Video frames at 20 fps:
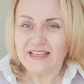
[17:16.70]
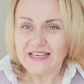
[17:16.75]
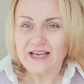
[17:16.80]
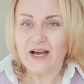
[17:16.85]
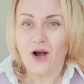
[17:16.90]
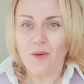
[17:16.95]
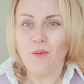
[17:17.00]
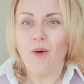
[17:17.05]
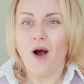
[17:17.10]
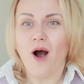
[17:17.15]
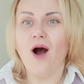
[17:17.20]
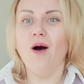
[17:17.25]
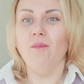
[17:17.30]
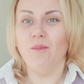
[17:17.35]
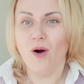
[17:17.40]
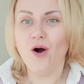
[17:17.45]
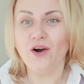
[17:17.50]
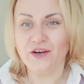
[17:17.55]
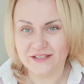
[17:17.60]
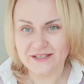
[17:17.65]

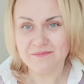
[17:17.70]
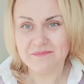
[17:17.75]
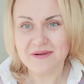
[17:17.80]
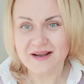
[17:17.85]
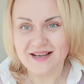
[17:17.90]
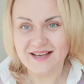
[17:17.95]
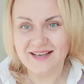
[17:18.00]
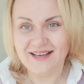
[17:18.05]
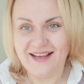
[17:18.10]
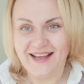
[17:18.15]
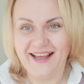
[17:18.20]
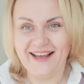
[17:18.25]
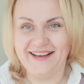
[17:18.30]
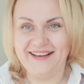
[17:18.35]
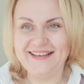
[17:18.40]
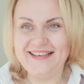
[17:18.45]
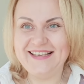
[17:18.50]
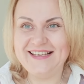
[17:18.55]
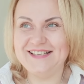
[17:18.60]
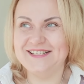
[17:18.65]
homonym
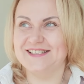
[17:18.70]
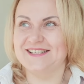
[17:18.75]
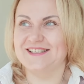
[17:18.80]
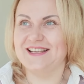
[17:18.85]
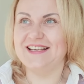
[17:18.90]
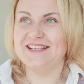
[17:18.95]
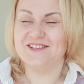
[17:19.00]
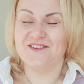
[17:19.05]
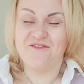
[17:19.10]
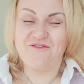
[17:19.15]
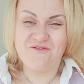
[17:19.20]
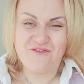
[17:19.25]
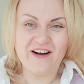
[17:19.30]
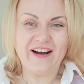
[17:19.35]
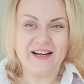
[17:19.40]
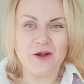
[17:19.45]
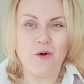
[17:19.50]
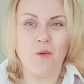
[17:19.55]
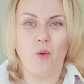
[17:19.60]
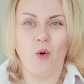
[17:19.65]
is a
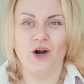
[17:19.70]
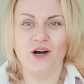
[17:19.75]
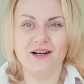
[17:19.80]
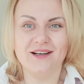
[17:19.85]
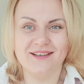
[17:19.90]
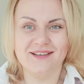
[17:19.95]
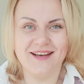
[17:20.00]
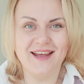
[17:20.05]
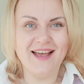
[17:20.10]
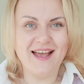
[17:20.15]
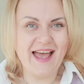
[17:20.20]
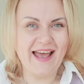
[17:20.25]
funny word,